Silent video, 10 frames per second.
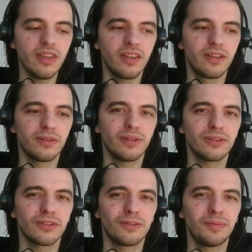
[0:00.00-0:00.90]
You'll
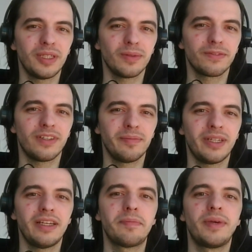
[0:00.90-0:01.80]
also be able to find
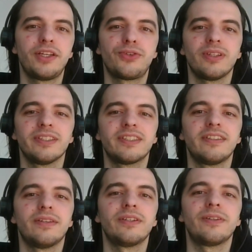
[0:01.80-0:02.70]
my Patreon listed
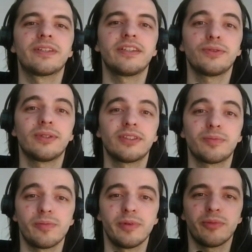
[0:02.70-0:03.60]
down there in case you want to
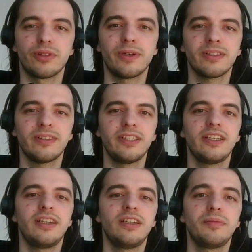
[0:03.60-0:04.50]
support me more
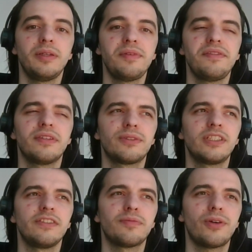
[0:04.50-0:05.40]
directly and maybe even
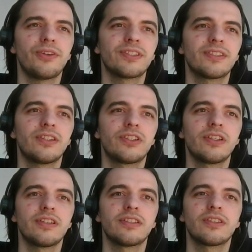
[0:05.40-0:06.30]
receive perks such
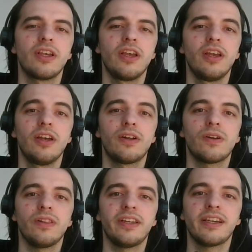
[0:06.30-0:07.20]
as
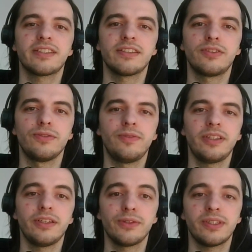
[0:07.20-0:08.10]
early access to
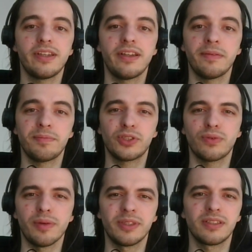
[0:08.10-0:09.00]
videos and
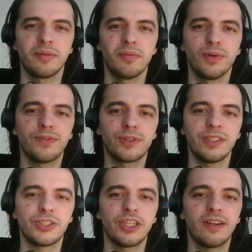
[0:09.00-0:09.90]
scripts, both for
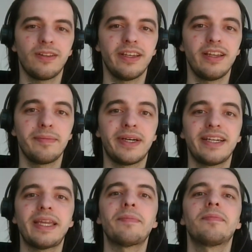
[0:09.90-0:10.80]
this channel and
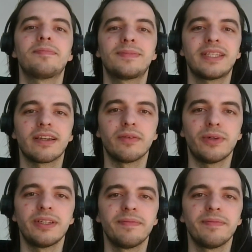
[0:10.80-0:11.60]
my second one.